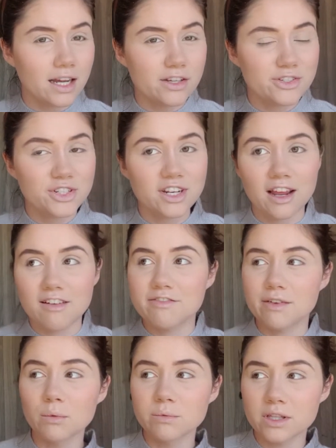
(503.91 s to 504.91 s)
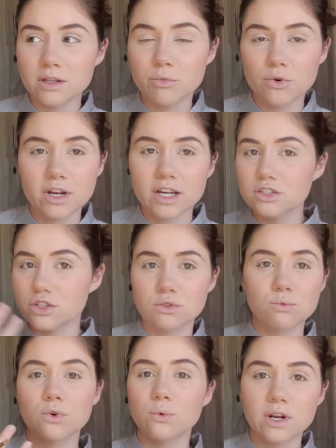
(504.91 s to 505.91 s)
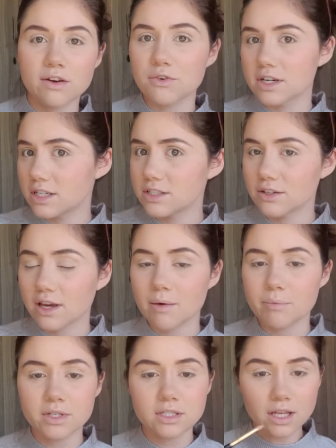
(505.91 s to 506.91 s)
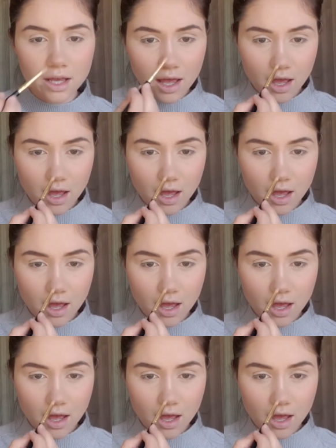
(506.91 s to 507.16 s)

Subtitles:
I usually like filmed in the morning and just wore whatever I did to campus.